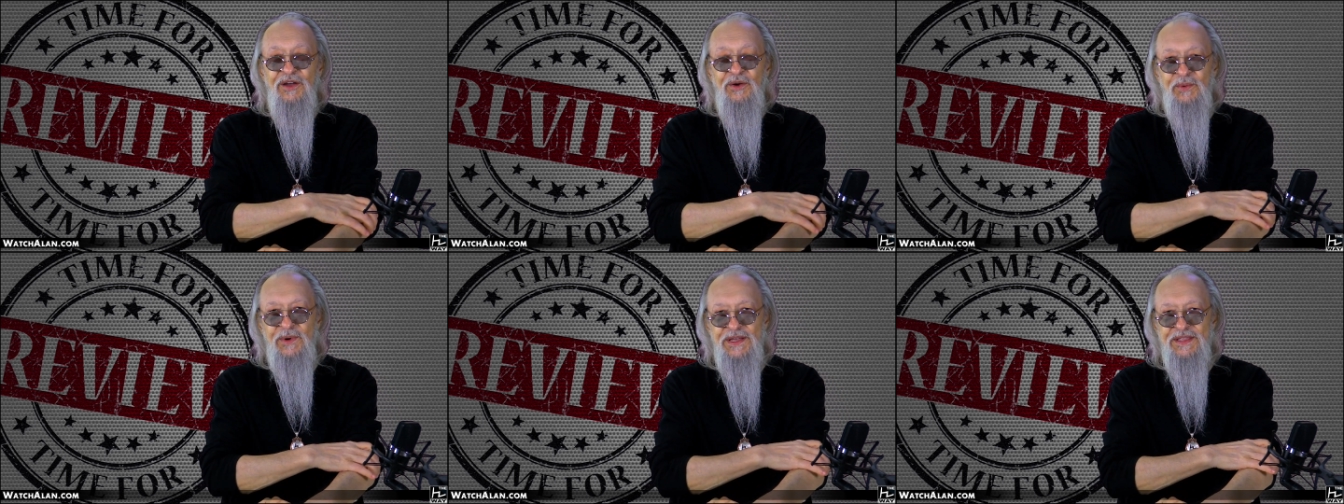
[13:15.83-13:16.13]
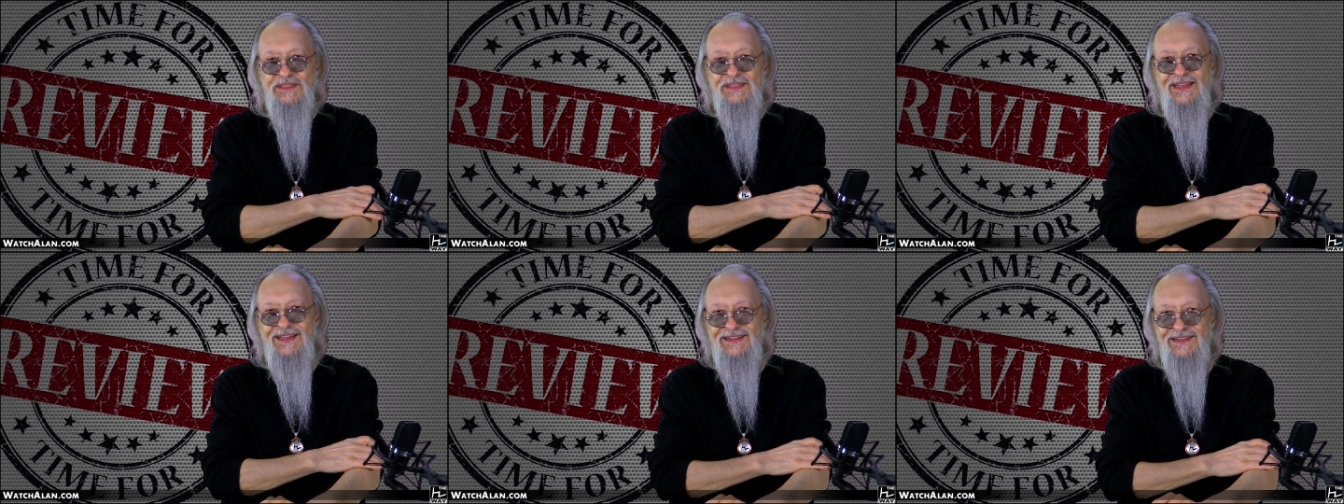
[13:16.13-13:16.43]

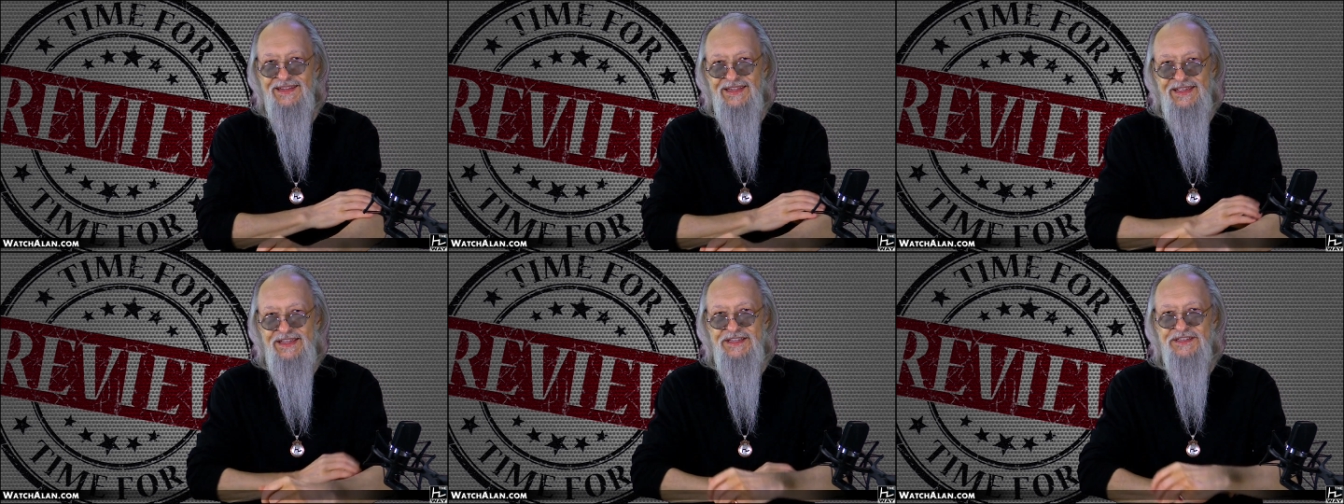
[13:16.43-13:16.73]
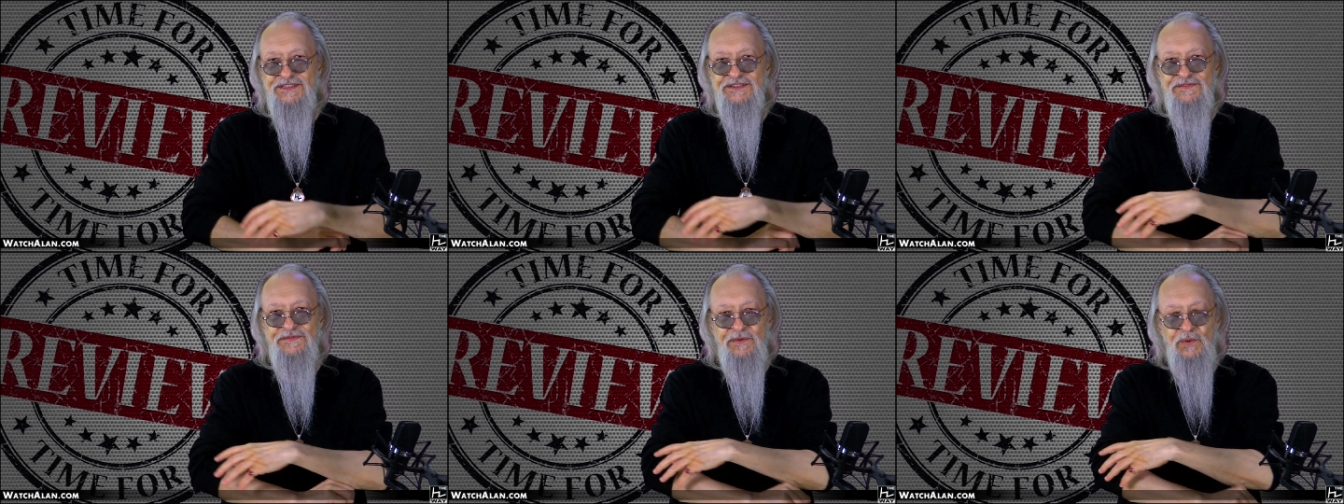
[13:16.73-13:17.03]
with at
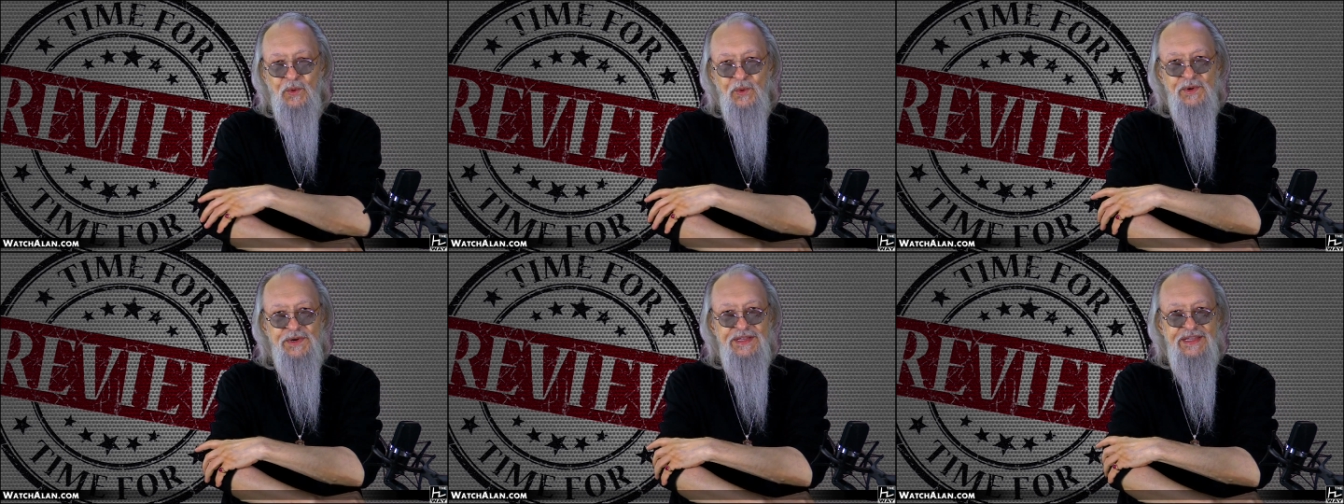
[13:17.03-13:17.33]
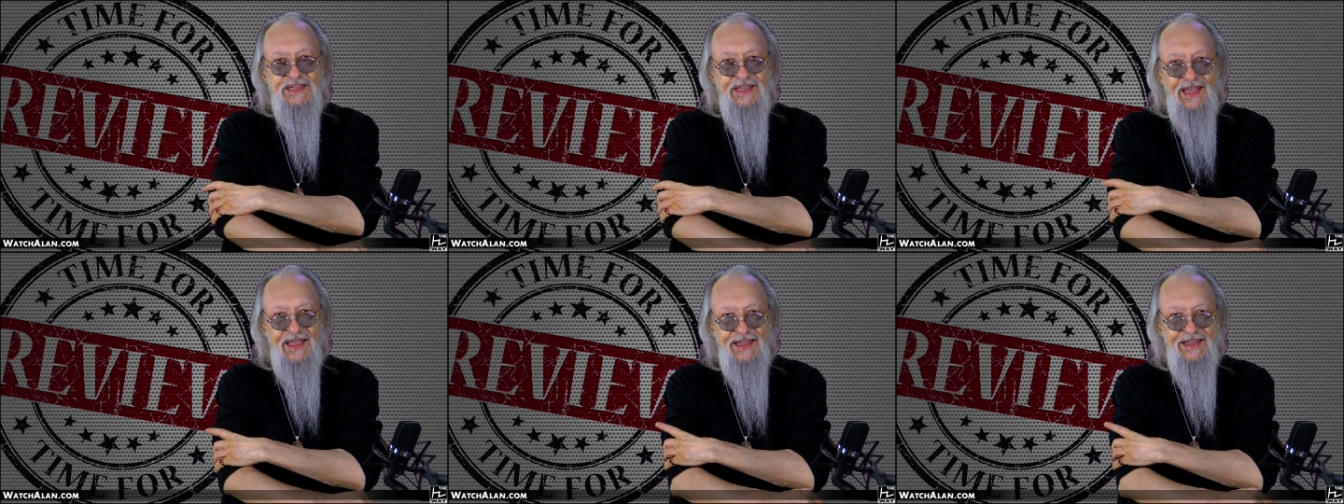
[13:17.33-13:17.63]
least
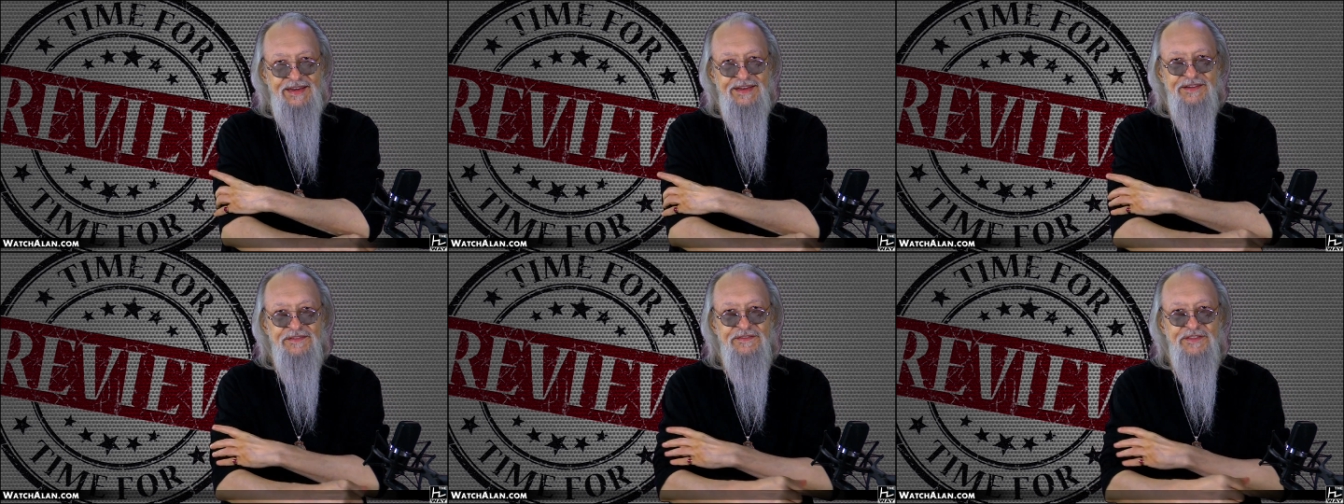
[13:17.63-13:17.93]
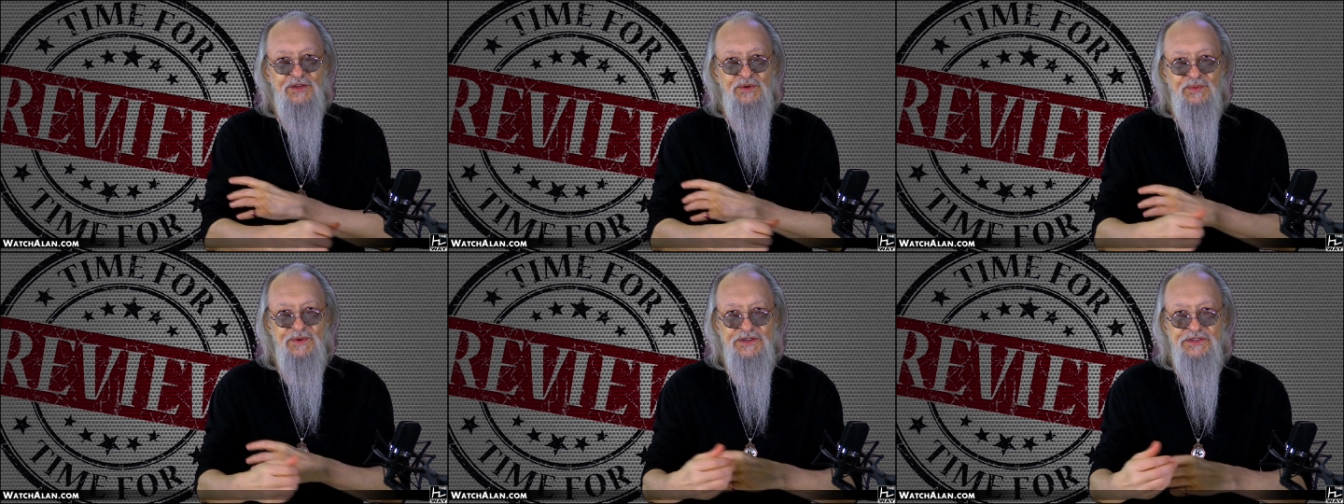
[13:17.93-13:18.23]
48
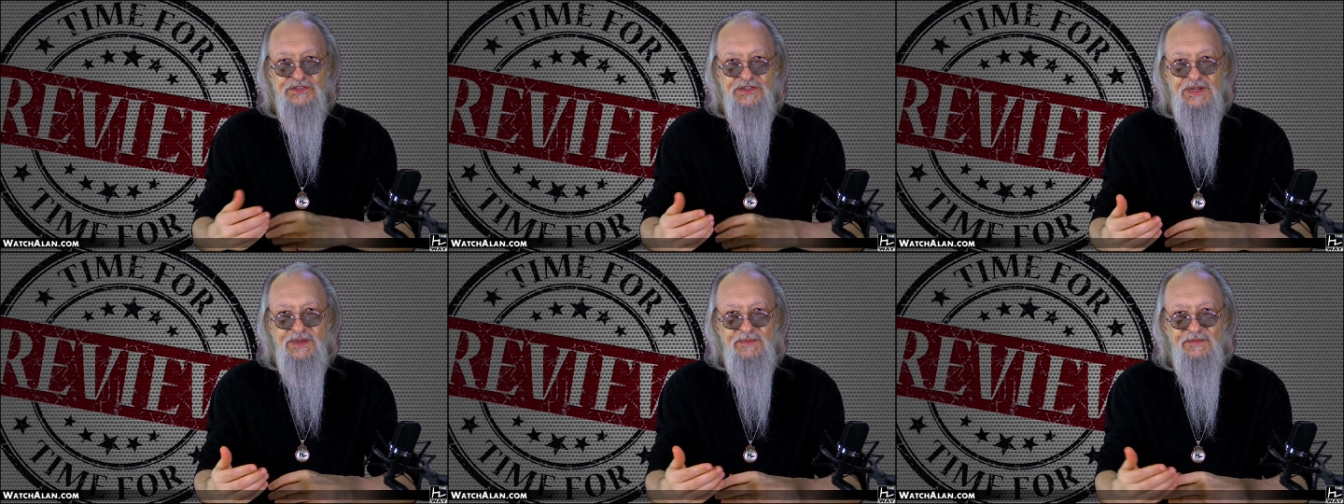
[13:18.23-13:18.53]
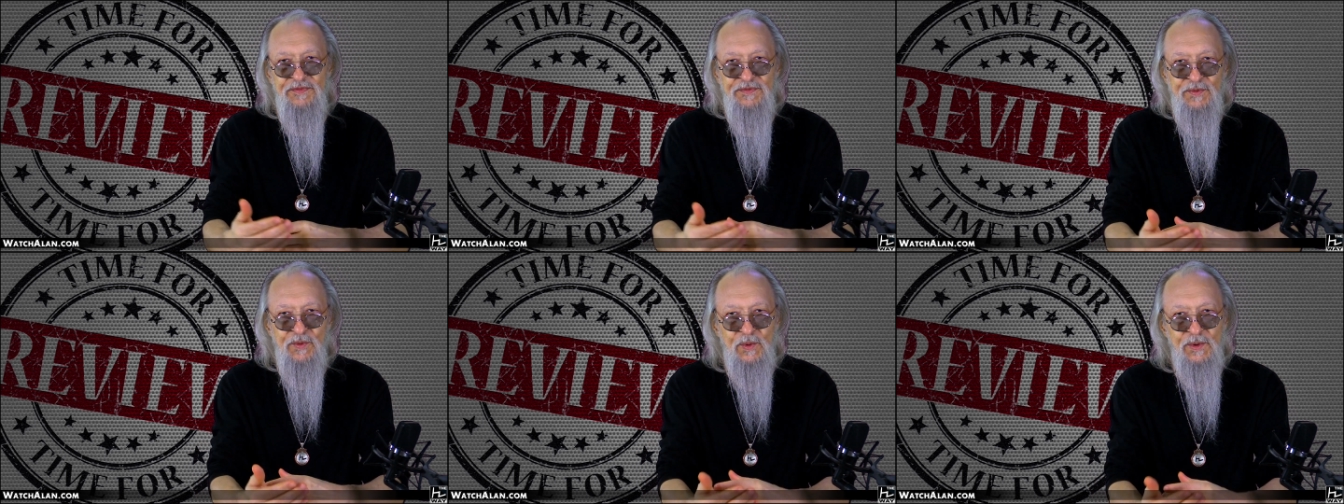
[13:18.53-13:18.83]
of the
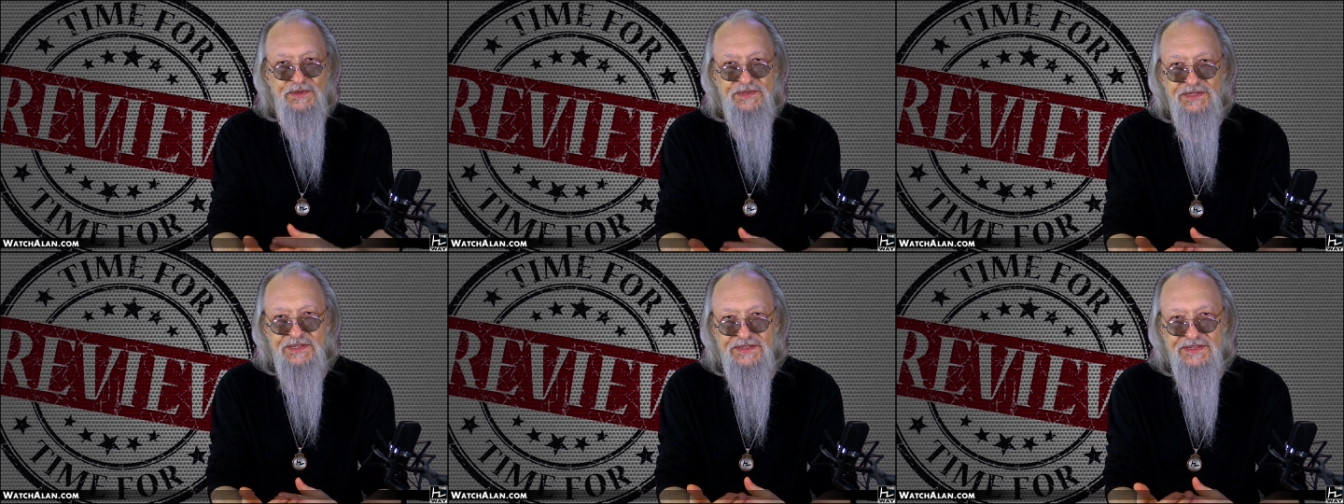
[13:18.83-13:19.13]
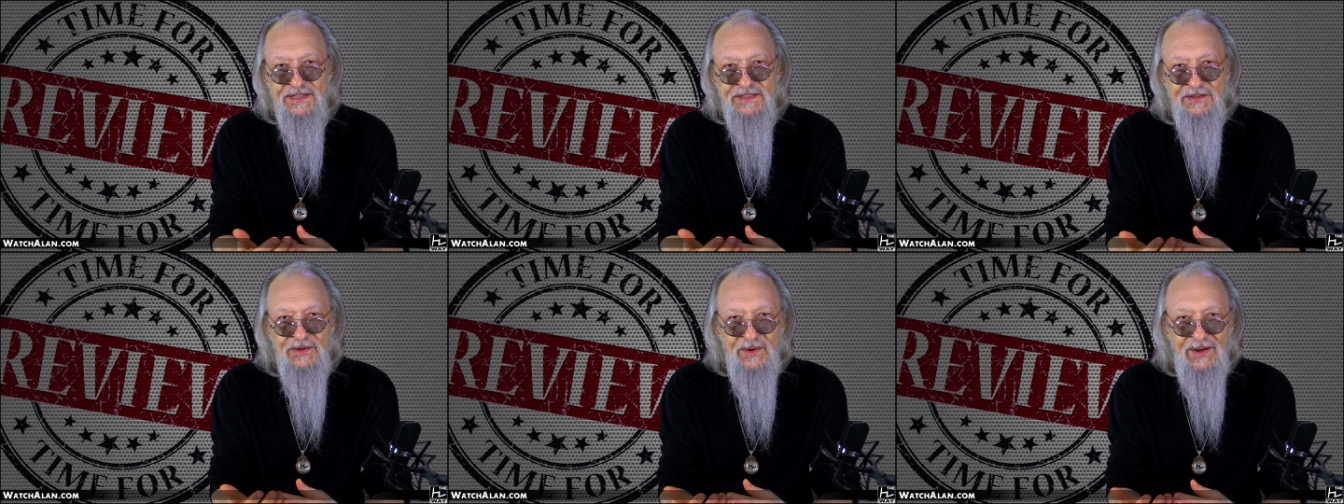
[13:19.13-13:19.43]
regime forces
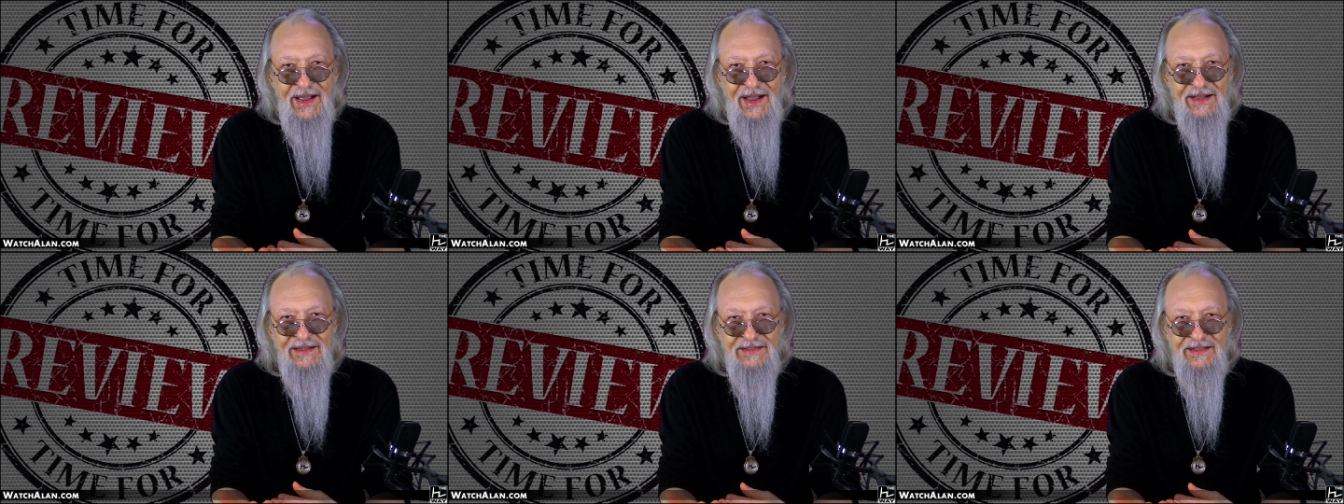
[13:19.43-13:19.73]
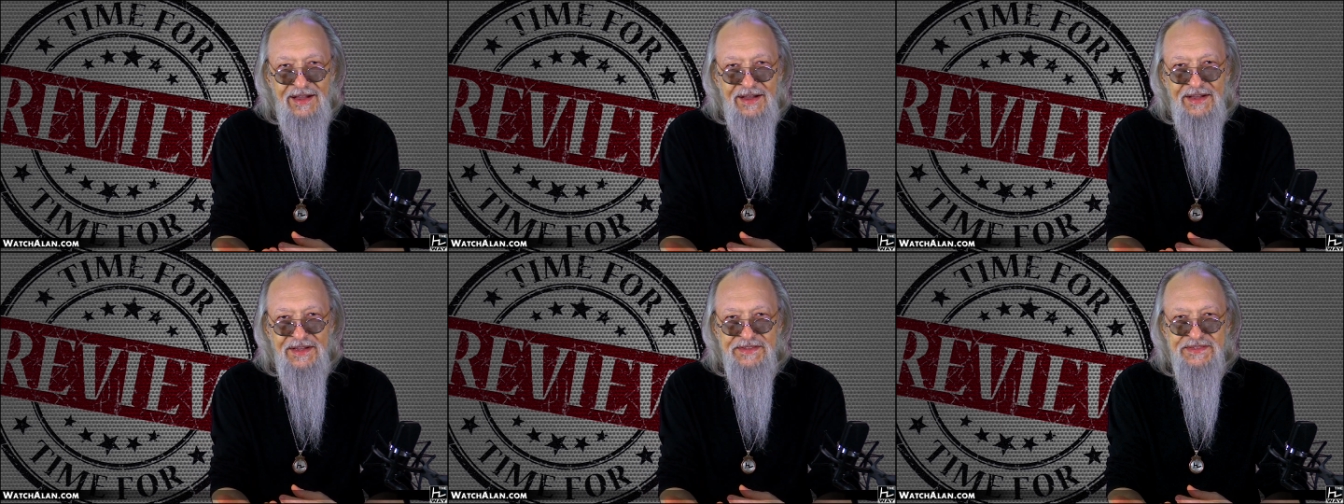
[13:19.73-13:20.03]
and their
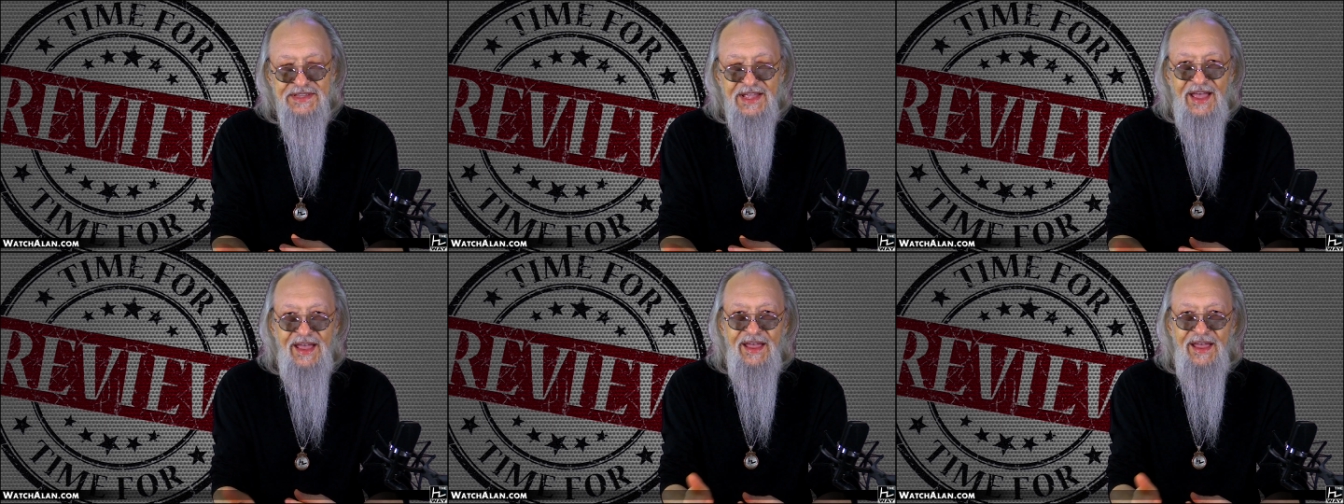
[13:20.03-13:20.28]
allies